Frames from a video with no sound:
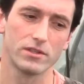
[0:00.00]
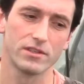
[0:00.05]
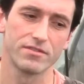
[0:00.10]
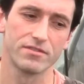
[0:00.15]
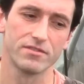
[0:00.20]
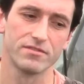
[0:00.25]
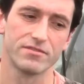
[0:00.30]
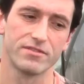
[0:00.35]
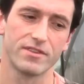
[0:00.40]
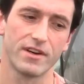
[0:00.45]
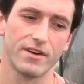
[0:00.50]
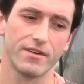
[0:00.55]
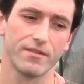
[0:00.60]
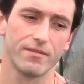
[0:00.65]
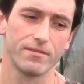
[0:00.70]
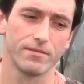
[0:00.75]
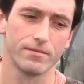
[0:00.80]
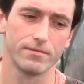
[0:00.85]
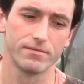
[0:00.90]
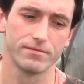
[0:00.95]
different
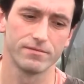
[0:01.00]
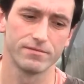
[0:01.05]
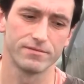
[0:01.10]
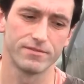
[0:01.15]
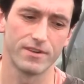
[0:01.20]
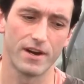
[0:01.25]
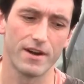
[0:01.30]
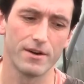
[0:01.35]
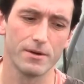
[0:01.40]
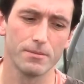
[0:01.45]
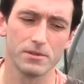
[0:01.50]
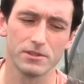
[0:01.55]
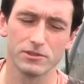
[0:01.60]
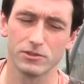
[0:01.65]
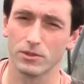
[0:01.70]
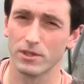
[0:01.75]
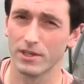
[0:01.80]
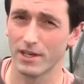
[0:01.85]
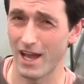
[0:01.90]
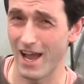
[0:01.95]
variables
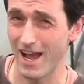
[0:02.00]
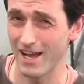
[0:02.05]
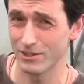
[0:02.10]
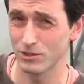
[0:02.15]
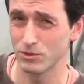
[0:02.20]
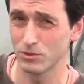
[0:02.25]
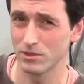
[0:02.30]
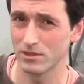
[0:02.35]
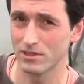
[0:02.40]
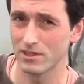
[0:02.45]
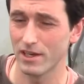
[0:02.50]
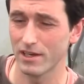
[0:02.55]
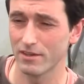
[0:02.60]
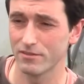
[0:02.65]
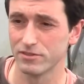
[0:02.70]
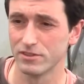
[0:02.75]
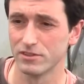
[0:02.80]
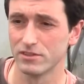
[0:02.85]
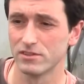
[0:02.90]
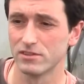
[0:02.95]
you can add to it.
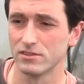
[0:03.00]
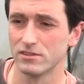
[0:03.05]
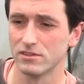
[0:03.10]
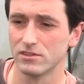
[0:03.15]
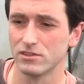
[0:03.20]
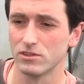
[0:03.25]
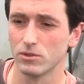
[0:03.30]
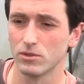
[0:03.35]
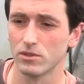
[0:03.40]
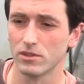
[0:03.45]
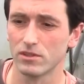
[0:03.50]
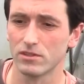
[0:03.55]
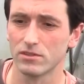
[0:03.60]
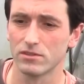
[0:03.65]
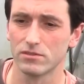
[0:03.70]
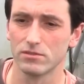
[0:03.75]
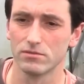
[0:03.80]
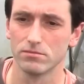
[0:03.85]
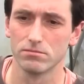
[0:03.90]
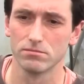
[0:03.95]
Like for instance, you could,
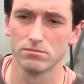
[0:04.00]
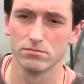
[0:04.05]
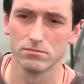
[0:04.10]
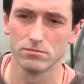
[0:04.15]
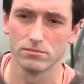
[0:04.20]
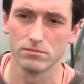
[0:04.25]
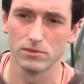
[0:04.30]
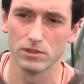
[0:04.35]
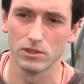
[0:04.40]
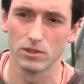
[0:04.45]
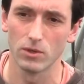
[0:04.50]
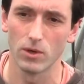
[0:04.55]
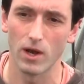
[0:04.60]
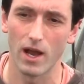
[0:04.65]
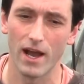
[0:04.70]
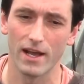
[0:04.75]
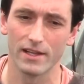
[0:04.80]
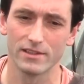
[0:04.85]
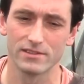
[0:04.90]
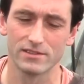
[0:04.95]

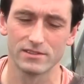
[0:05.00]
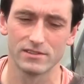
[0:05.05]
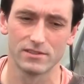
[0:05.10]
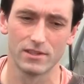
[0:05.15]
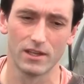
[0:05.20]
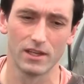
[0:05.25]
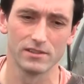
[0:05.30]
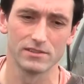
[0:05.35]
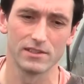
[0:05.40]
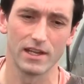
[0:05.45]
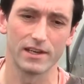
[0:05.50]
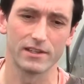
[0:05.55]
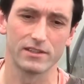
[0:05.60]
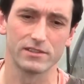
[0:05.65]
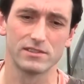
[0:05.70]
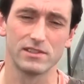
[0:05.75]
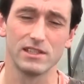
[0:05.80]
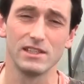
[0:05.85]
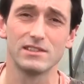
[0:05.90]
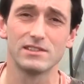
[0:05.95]
add things like
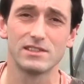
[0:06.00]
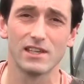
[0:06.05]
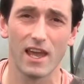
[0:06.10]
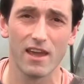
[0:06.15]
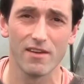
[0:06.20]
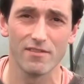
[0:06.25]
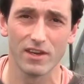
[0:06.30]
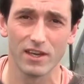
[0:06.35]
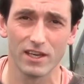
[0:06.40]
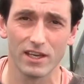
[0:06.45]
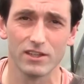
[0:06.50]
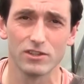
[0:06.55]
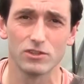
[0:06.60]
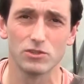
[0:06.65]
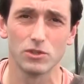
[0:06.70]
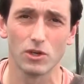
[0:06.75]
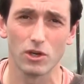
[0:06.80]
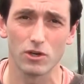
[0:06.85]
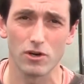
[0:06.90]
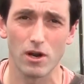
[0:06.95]
seed saving
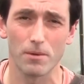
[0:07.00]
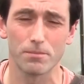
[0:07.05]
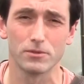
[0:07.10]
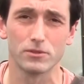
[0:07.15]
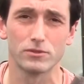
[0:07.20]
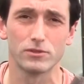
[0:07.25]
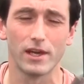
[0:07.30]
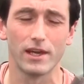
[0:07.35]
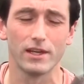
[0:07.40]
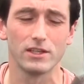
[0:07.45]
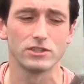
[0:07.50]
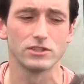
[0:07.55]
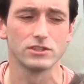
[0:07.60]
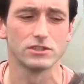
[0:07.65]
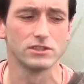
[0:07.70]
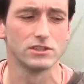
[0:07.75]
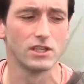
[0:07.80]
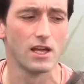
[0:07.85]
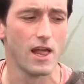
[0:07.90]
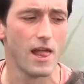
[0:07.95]
into your crop
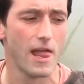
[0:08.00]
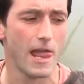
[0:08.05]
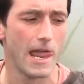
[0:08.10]
rotation.